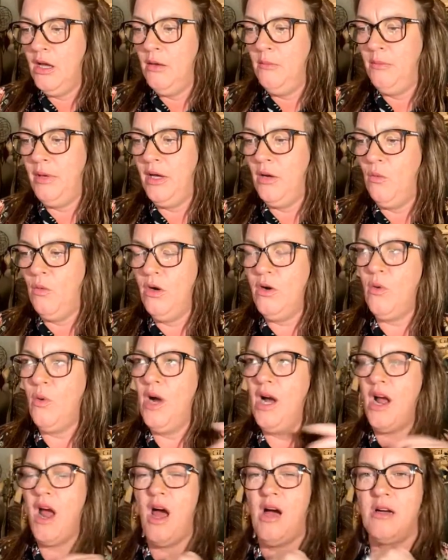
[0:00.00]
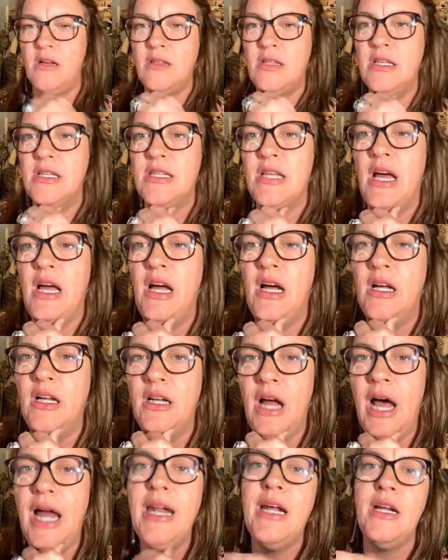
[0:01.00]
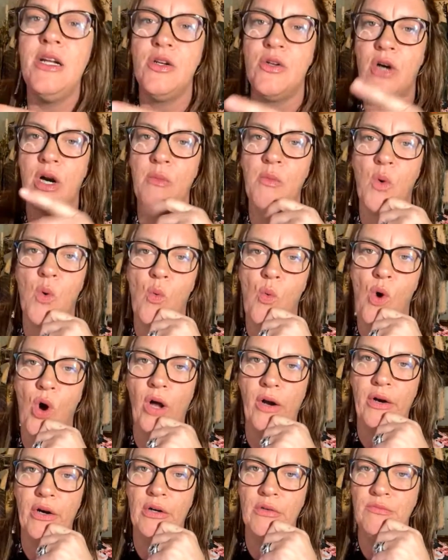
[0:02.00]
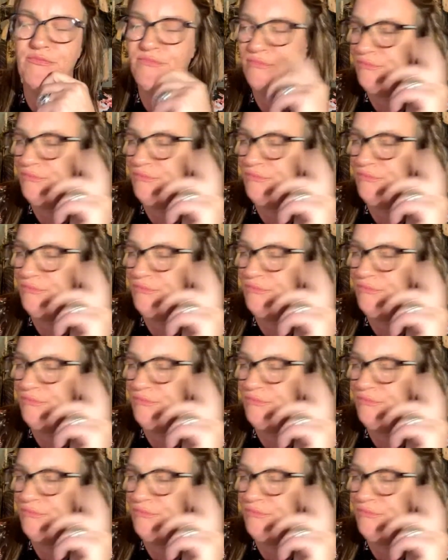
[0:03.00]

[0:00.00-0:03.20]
But wonder what causes that. I need to drink more water.